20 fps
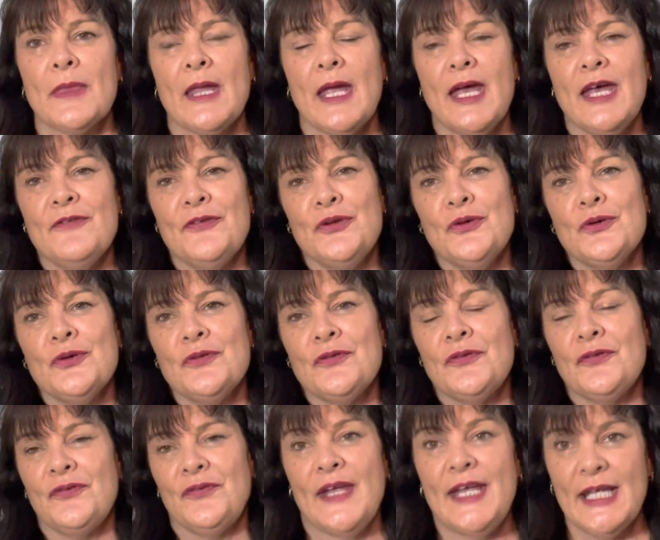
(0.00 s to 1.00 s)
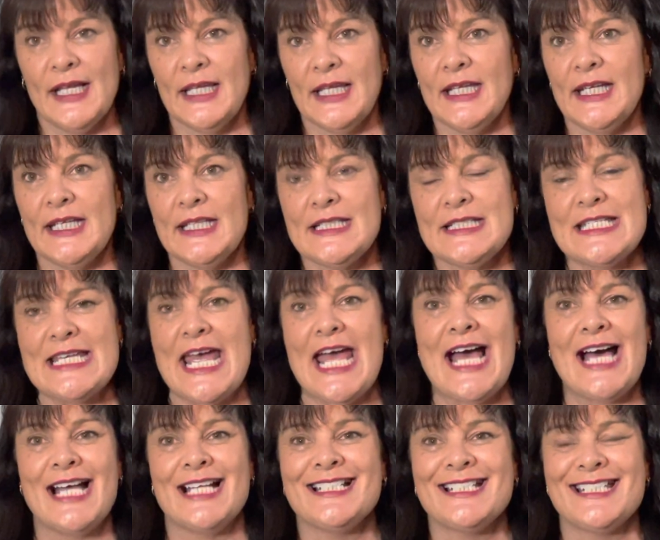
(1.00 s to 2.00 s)
if you're feeling
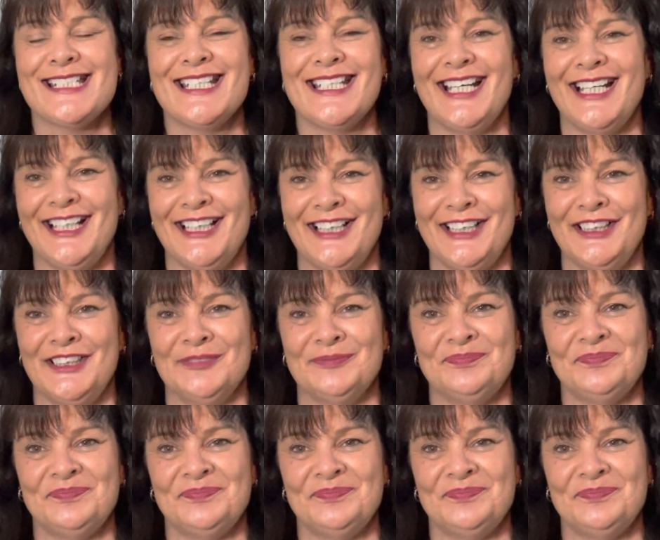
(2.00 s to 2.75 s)
down today,